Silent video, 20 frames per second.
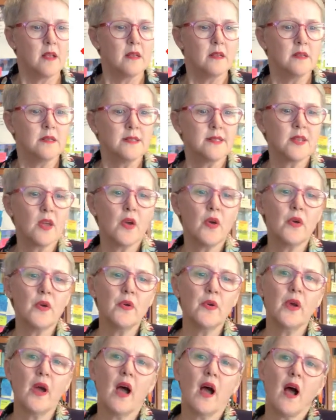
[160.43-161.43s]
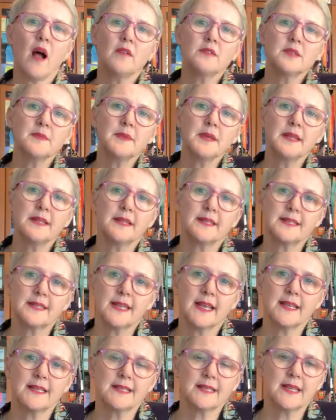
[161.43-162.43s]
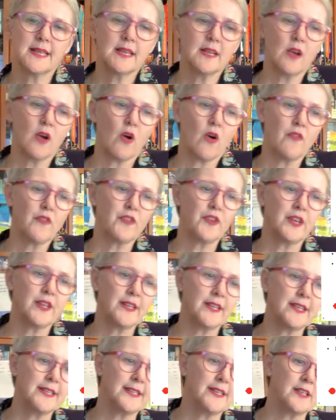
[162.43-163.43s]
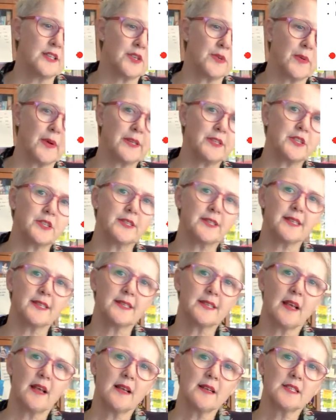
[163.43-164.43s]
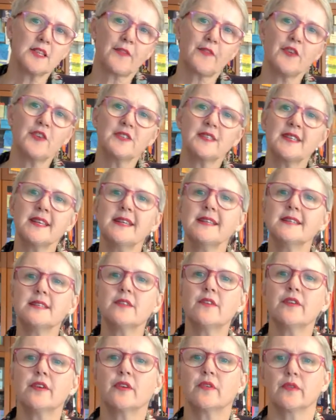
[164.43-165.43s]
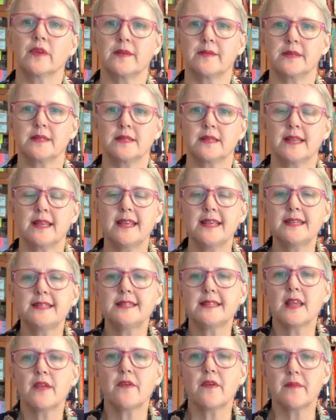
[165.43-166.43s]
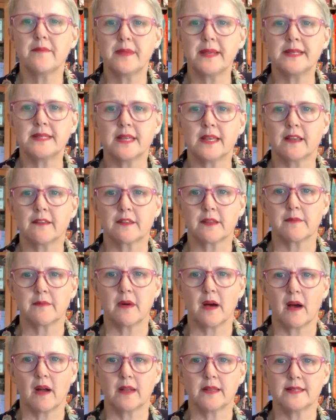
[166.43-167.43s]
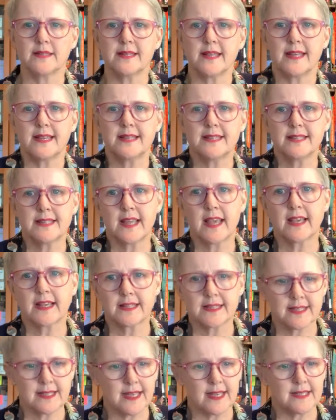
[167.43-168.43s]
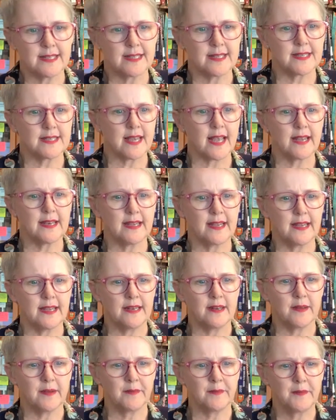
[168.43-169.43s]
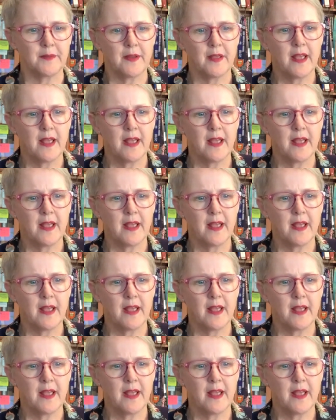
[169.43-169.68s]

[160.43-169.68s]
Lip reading: So ultimately, the test he offered in these situations is asked first, is there agreement? Is there a meeting of the minds? Is there consensus ad idem?